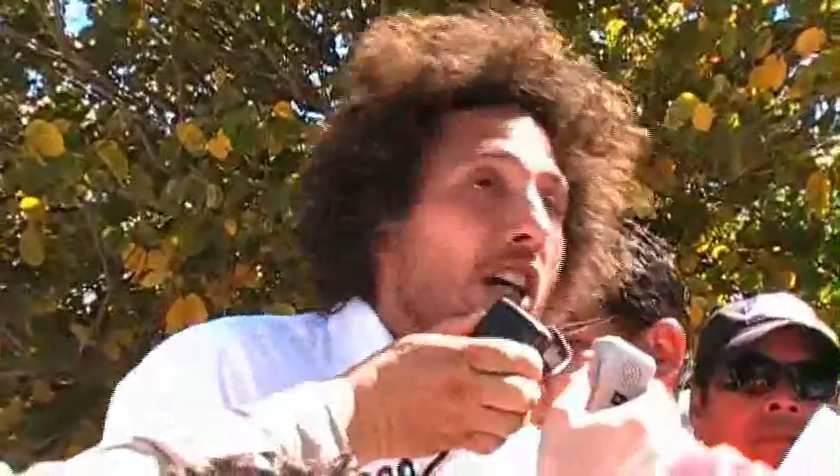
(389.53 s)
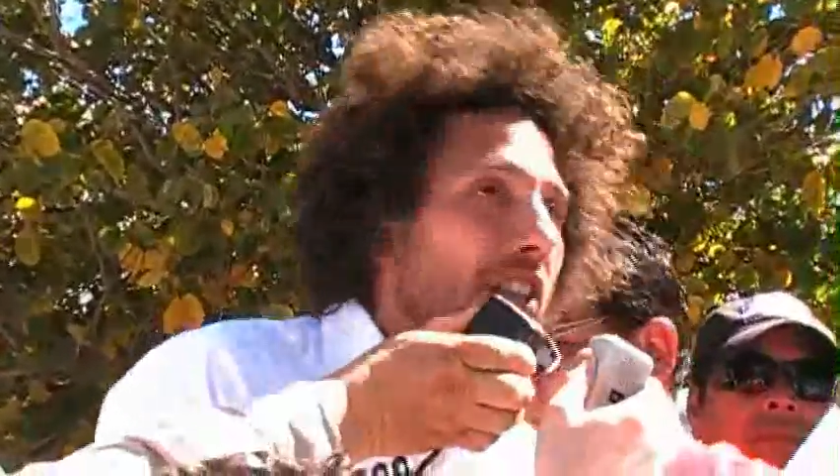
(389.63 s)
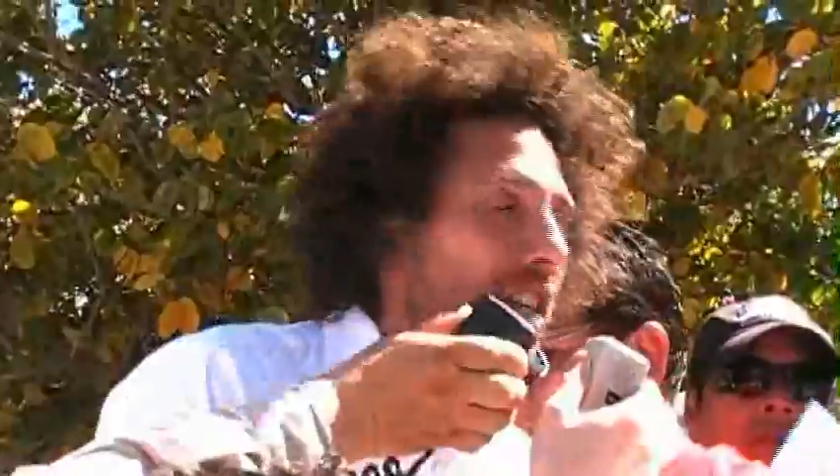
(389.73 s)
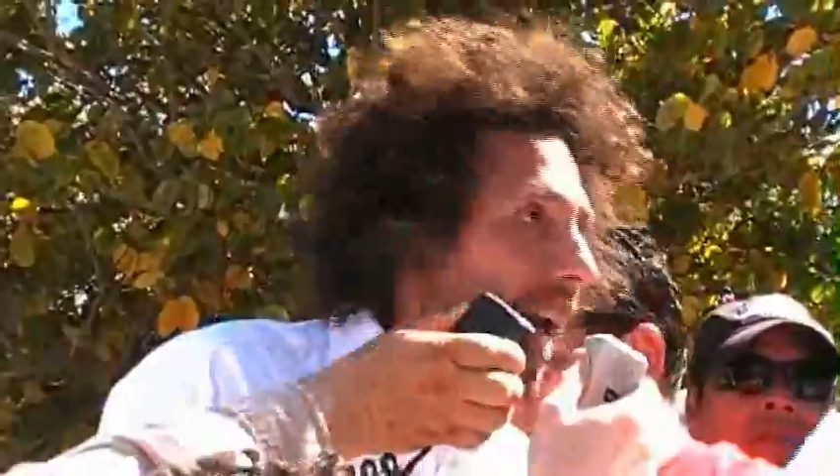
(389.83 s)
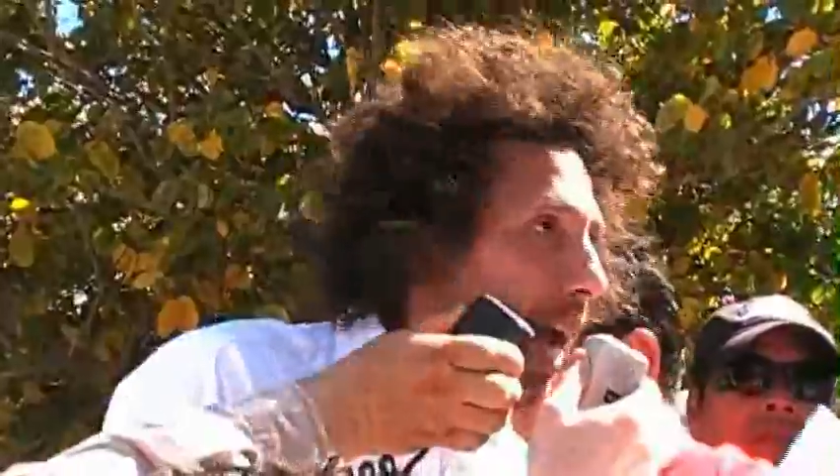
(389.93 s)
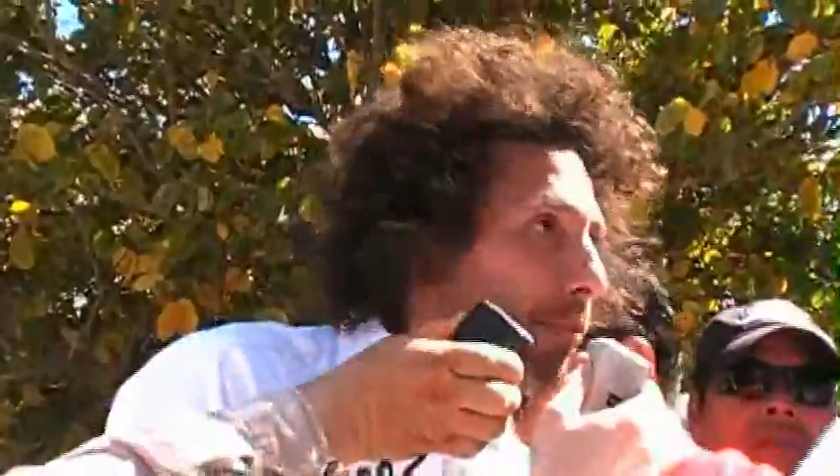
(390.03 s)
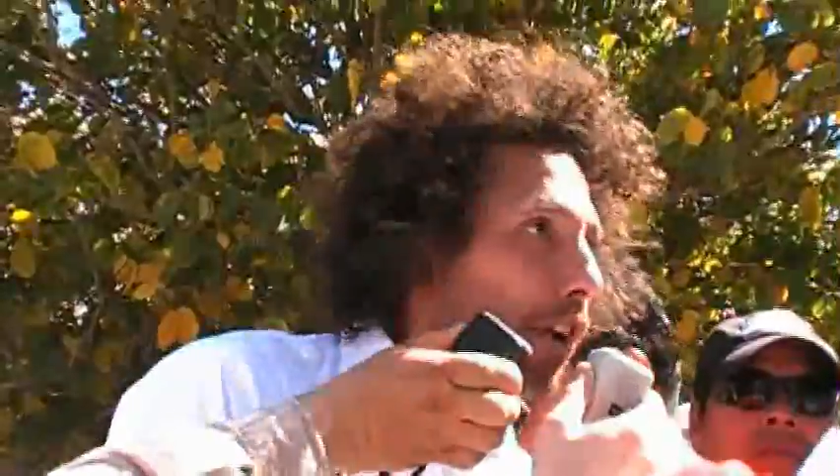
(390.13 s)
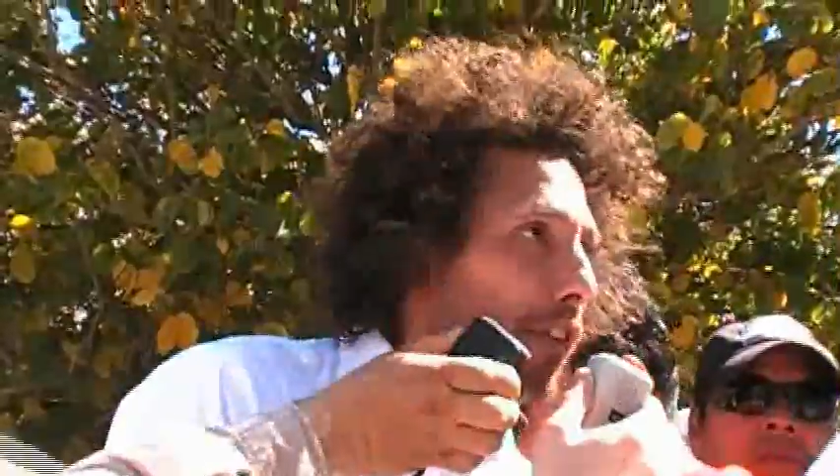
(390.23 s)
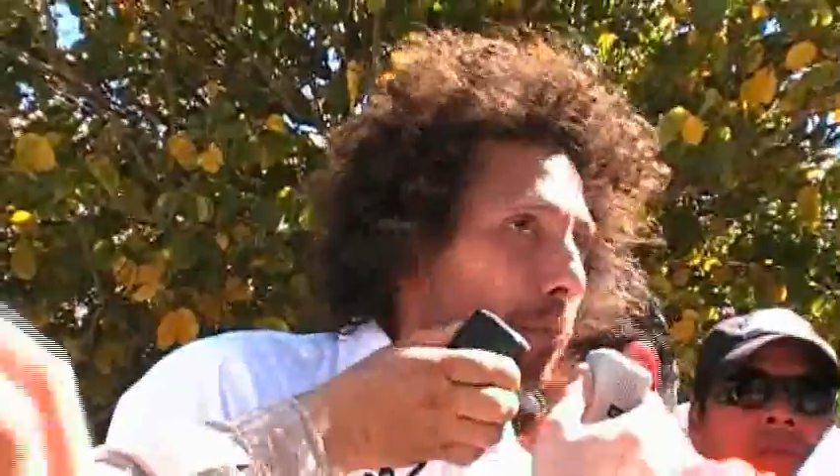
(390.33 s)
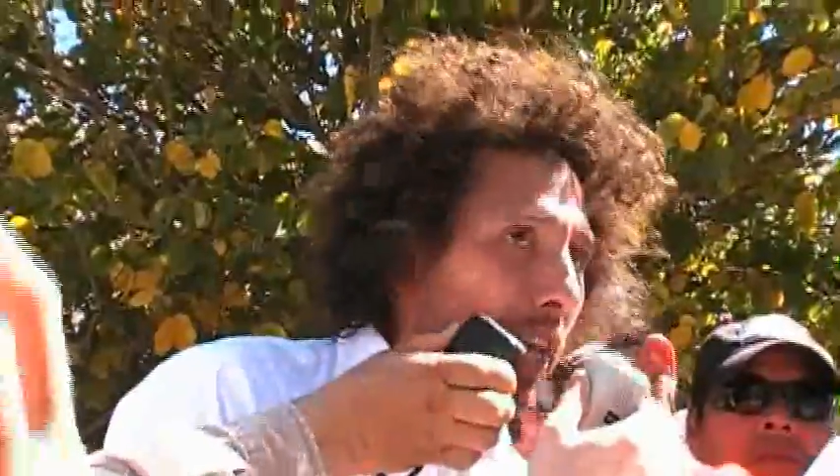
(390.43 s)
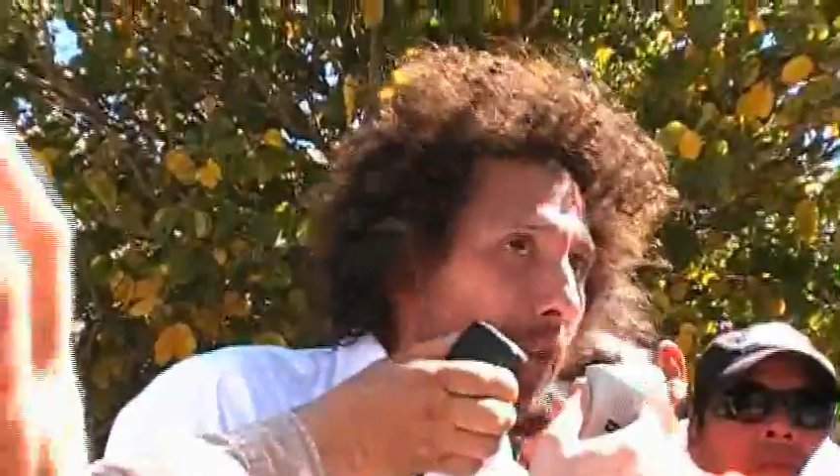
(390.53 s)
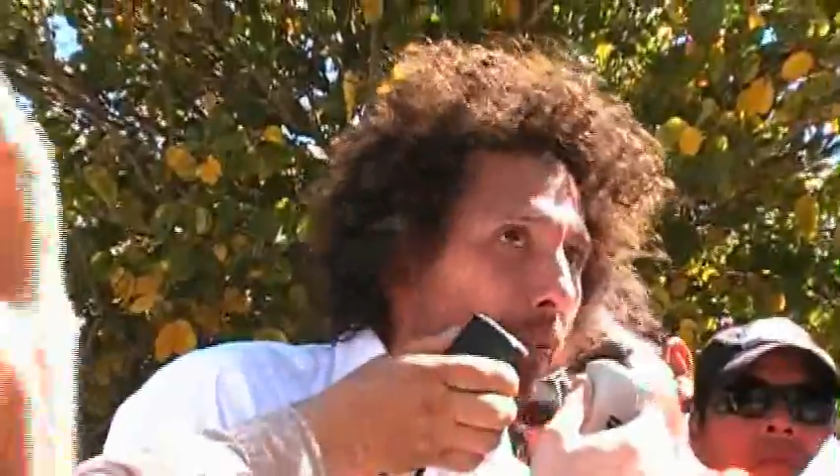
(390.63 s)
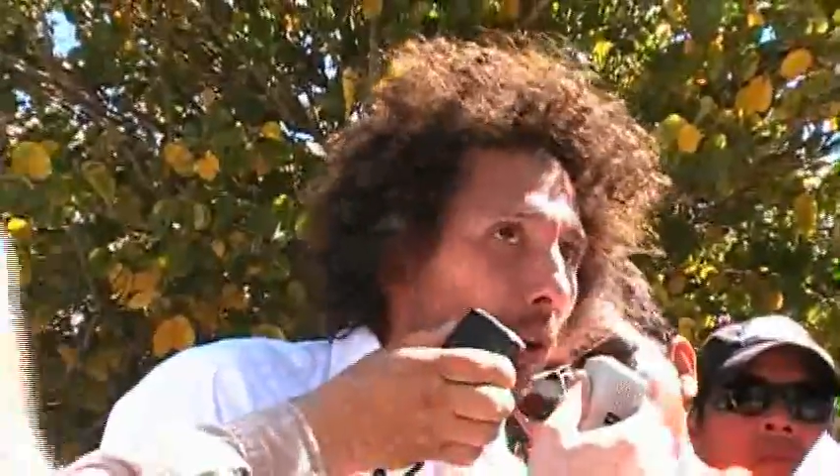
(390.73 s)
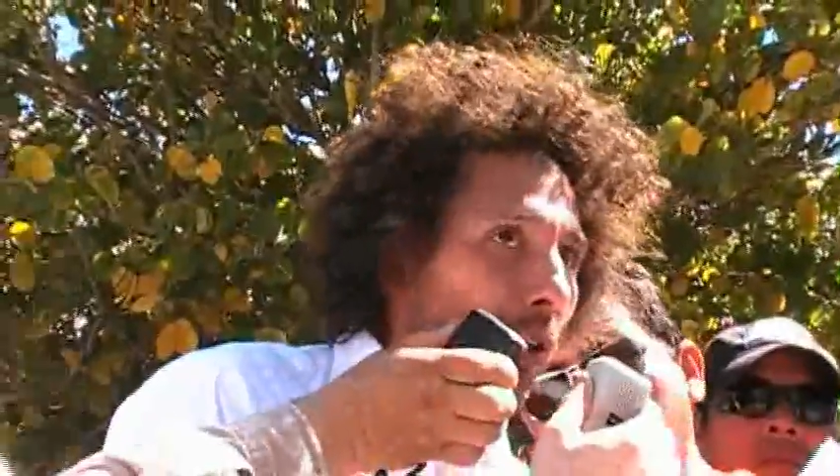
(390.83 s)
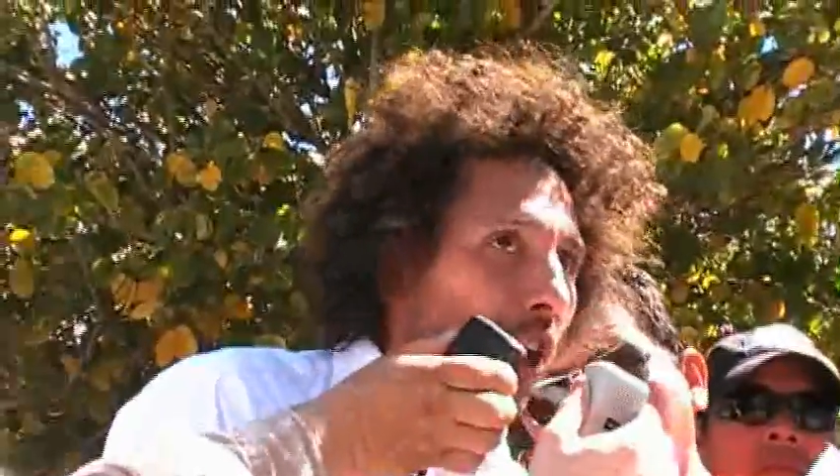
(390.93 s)
The names of the
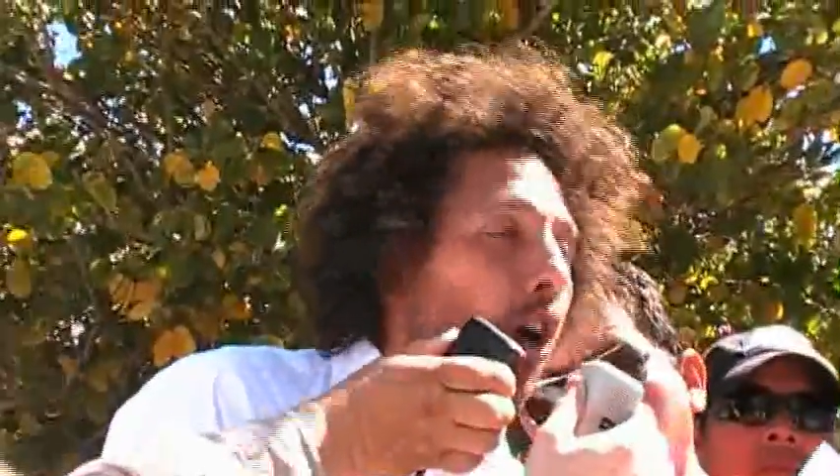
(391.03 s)
people